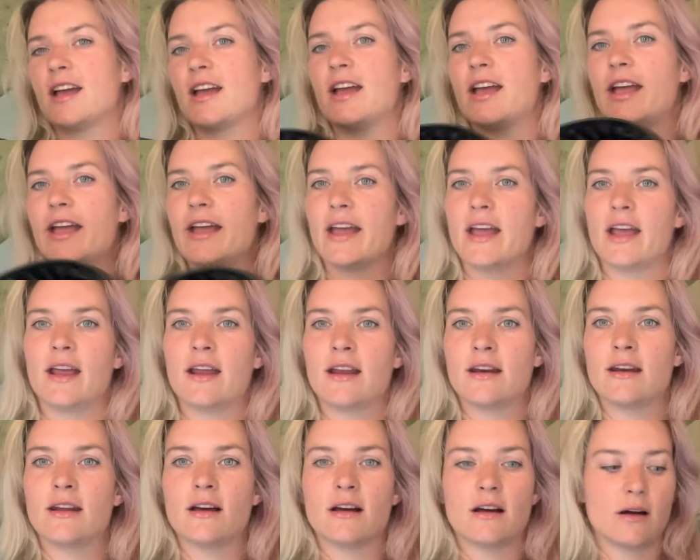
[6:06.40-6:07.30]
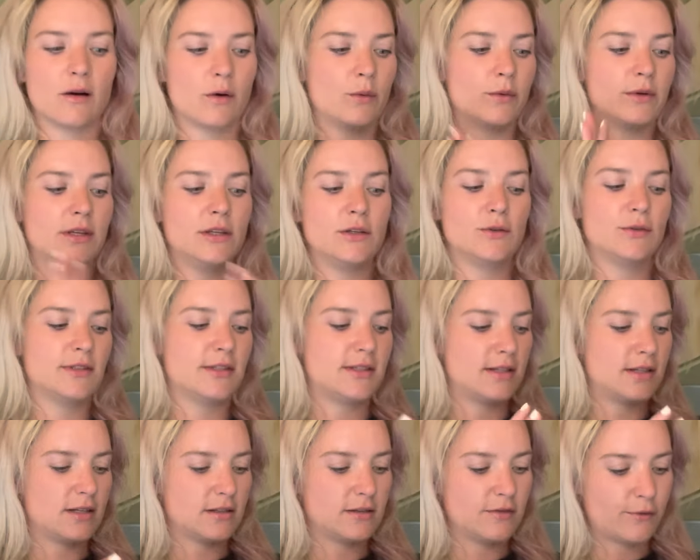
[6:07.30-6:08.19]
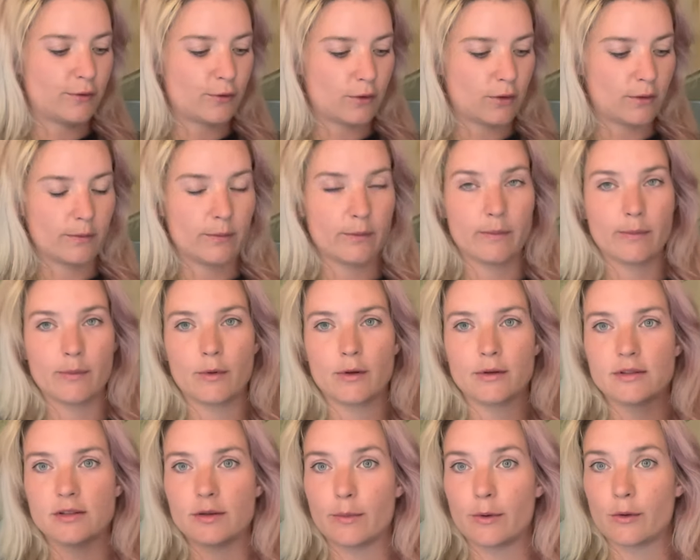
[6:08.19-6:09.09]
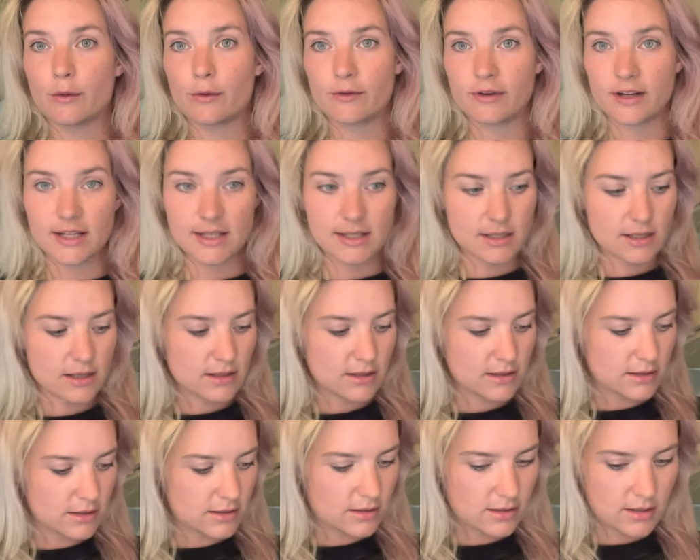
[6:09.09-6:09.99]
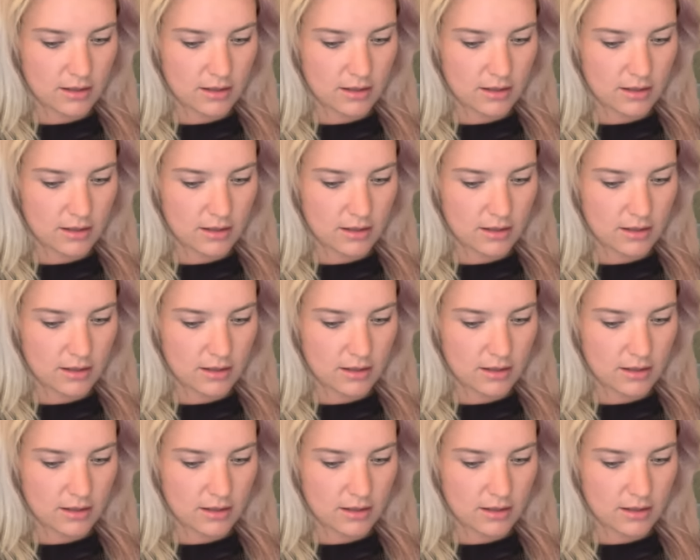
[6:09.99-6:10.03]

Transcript: And we use this for multiple reasons.